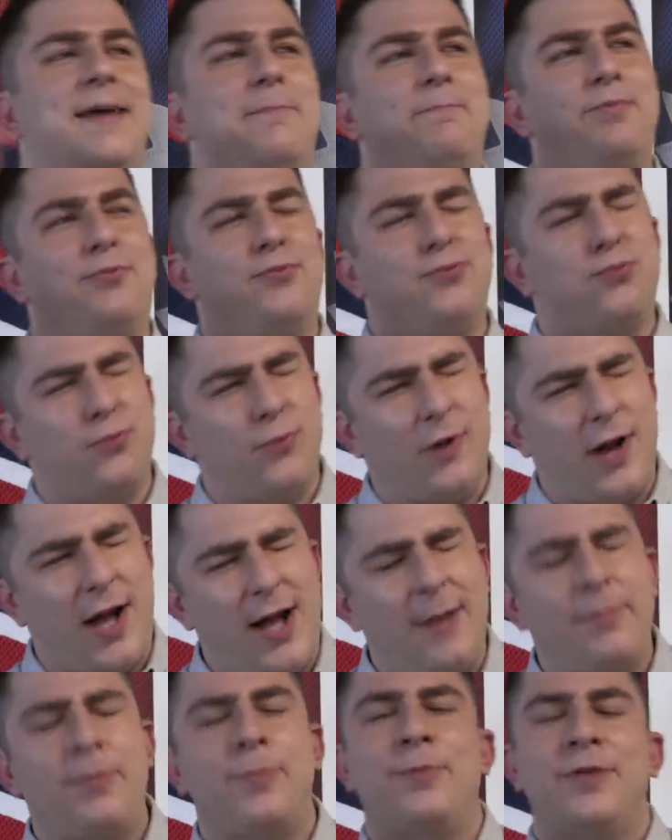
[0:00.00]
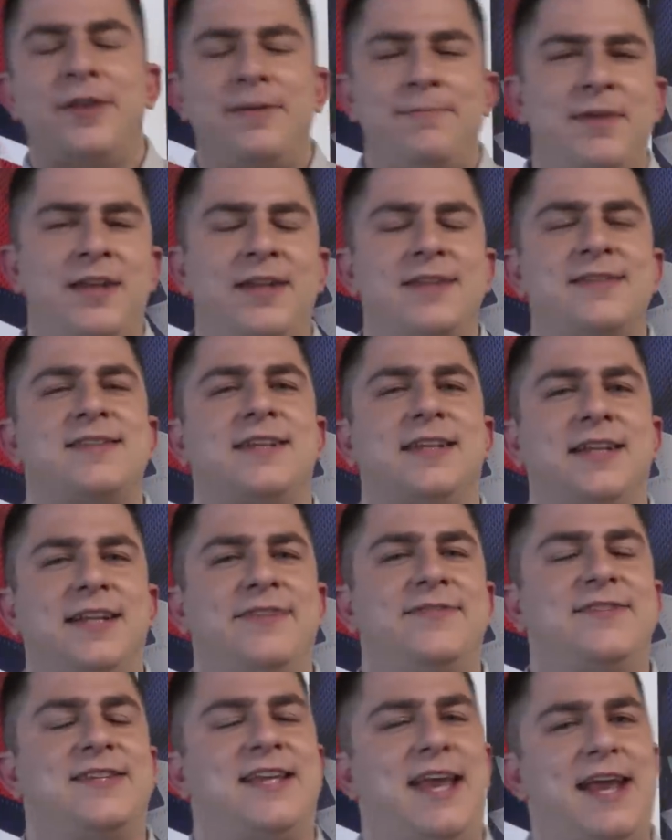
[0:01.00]
that probably means the
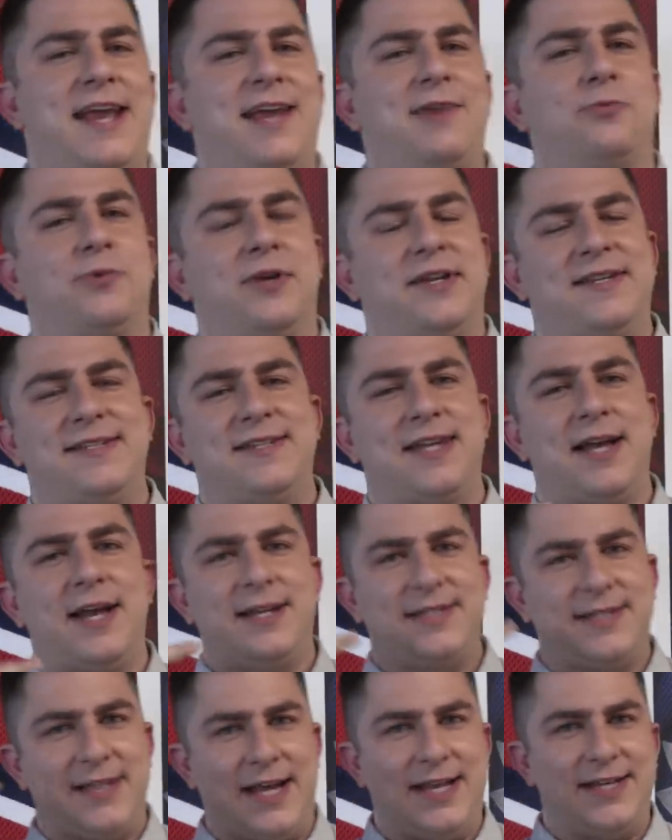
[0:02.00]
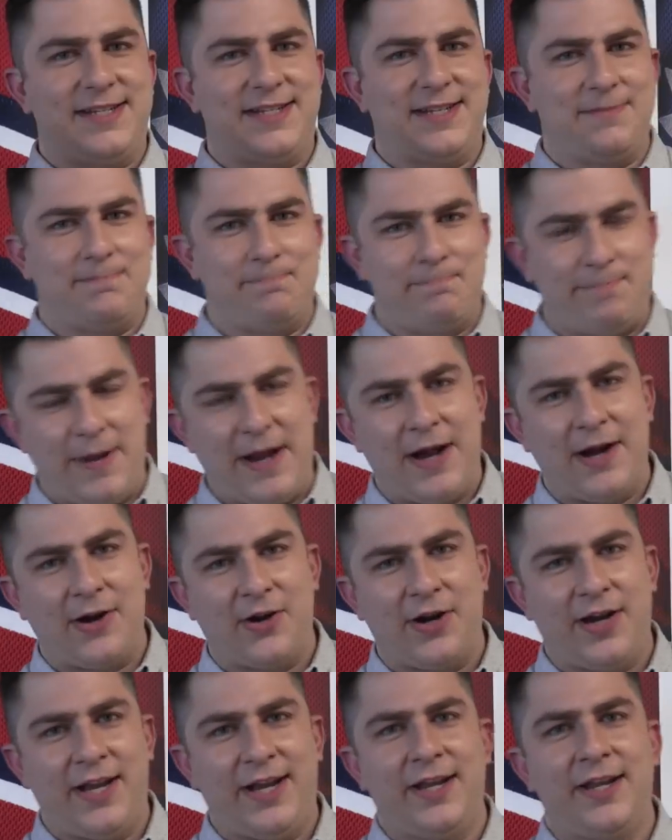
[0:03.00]
Leafs can't re-sign Tyson
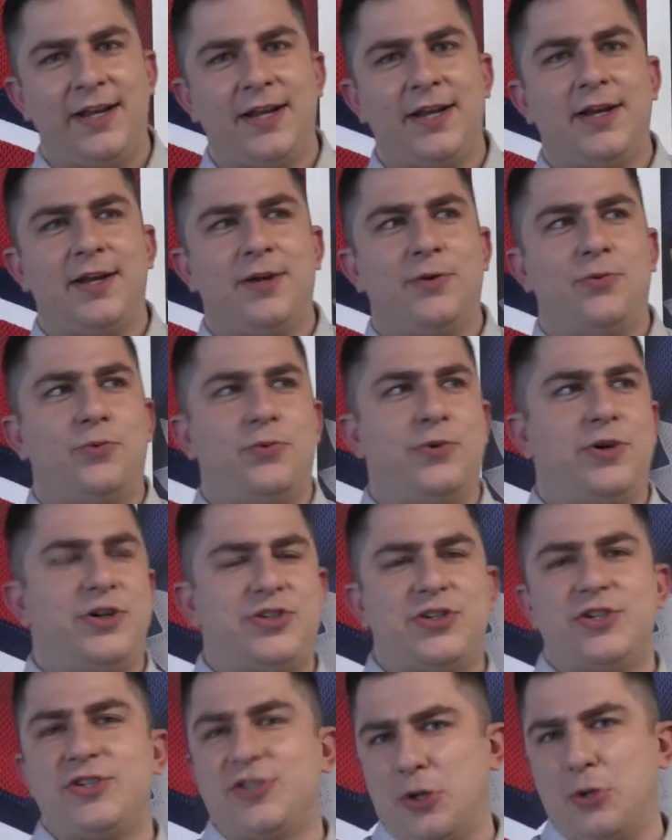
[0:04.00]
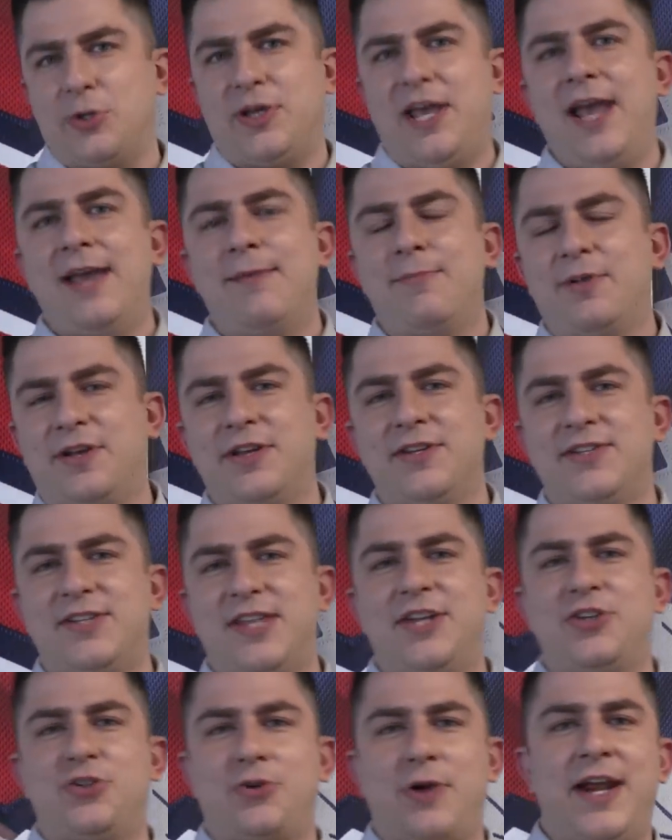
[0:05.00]
Barrie, which is okay because
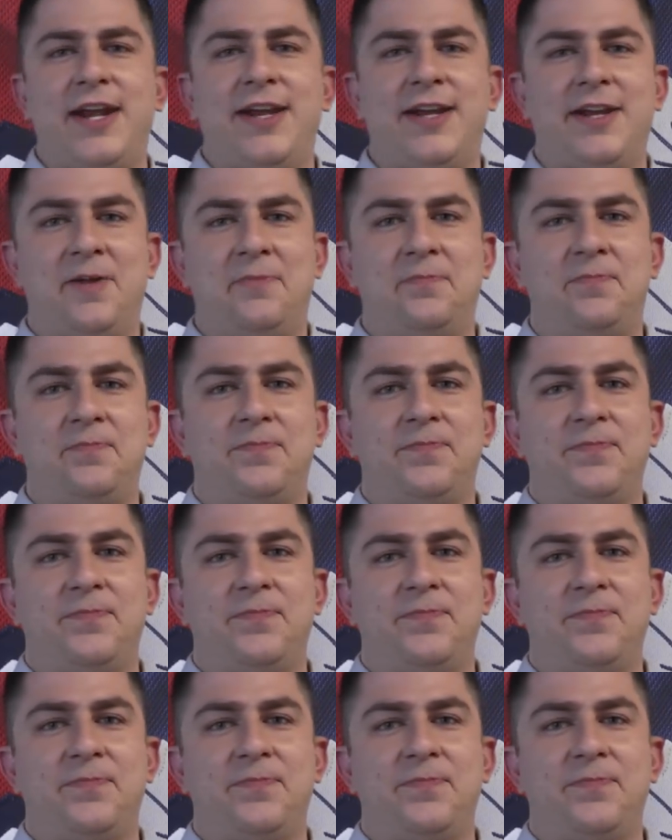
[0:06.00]
they traded him.